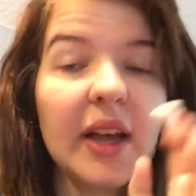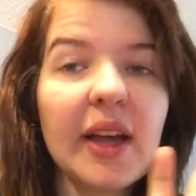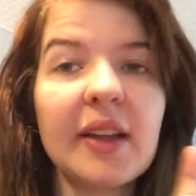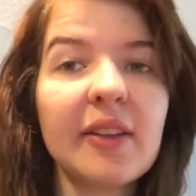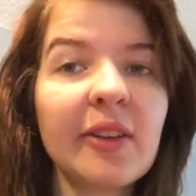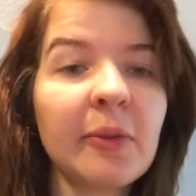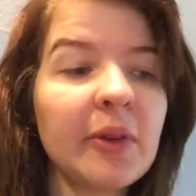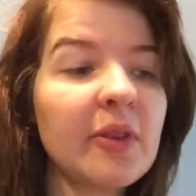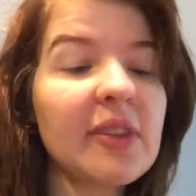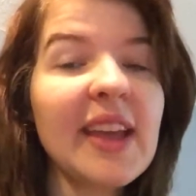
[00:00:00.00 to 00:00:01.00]
And so when
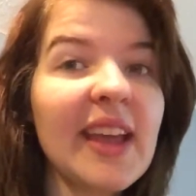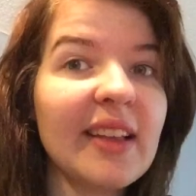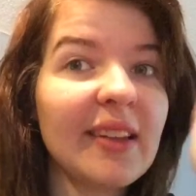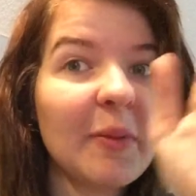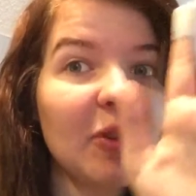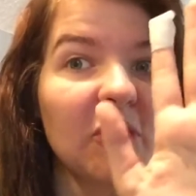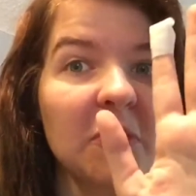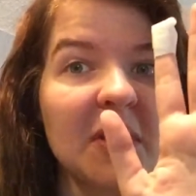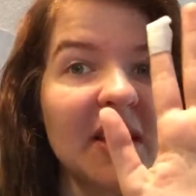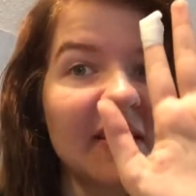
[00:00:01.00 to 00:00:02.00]
you say hands, I'm
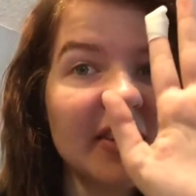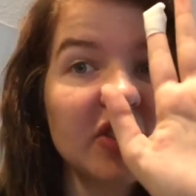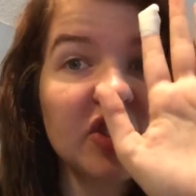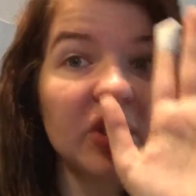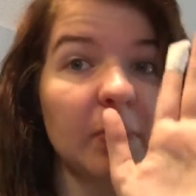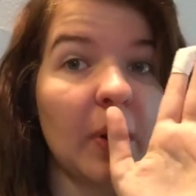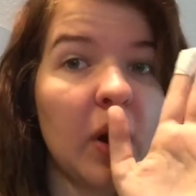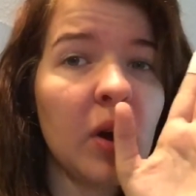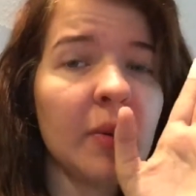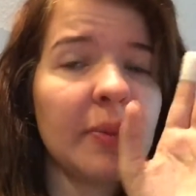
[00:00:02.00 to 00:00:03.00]
assuming it's not just your
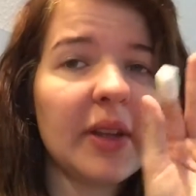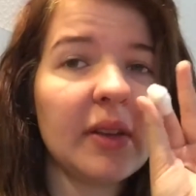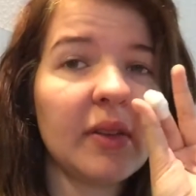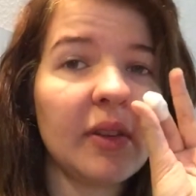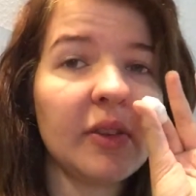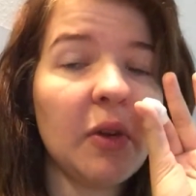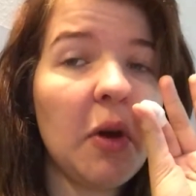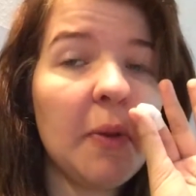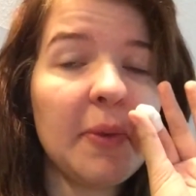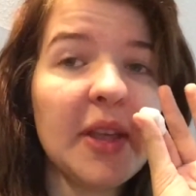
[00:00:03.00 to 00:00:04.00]
palm, it's also
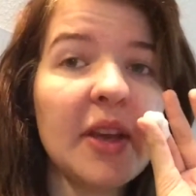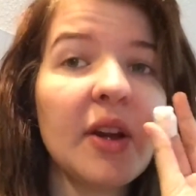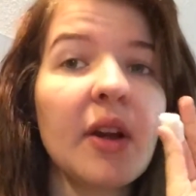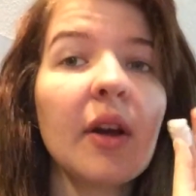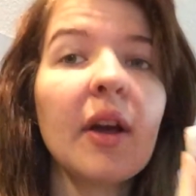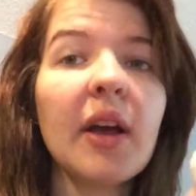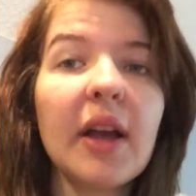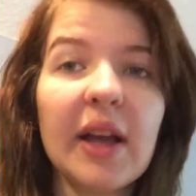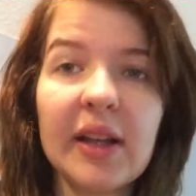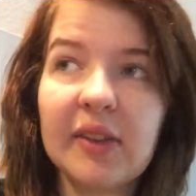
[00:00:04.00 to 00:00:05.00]
up here.
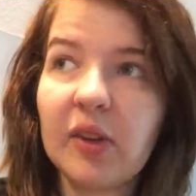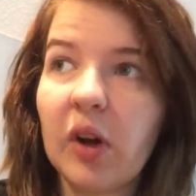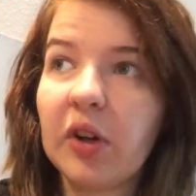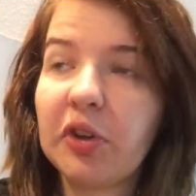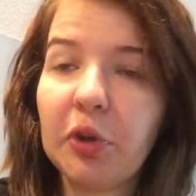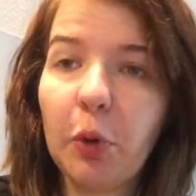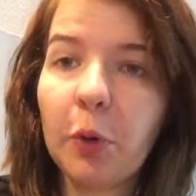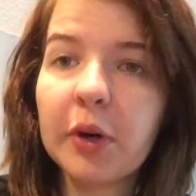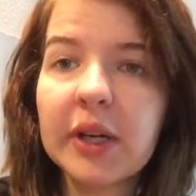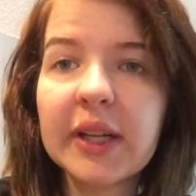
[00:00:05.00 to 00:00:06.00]
It's called the
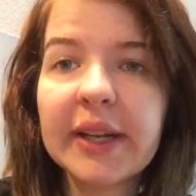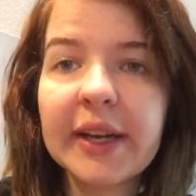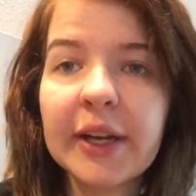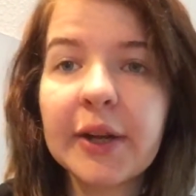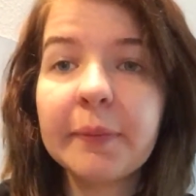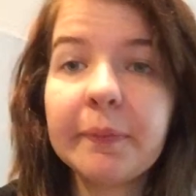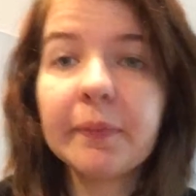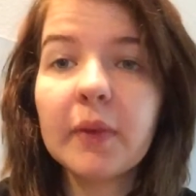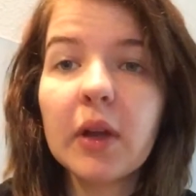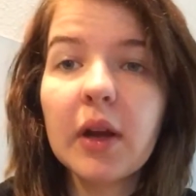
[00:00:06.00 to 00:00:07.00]
horny layer.
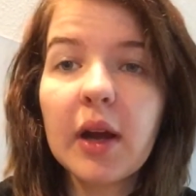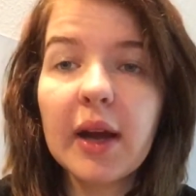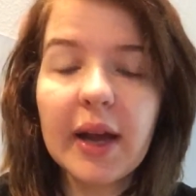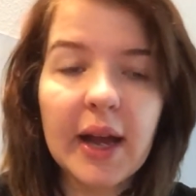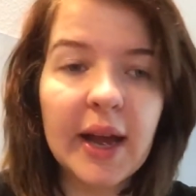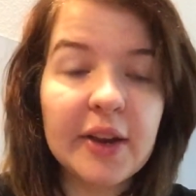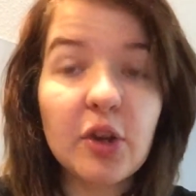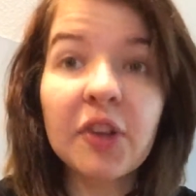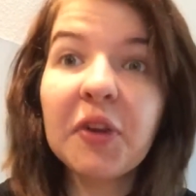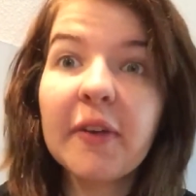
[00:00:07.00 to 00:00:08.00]
And you
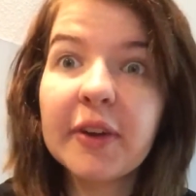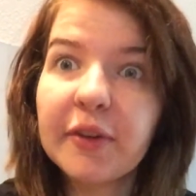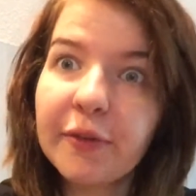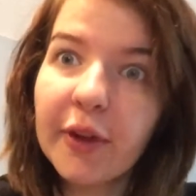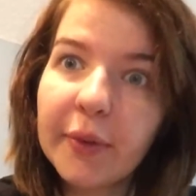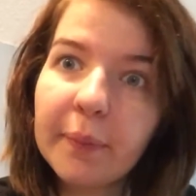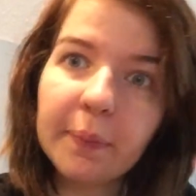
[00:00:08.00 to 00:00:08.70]
also have it in your foot.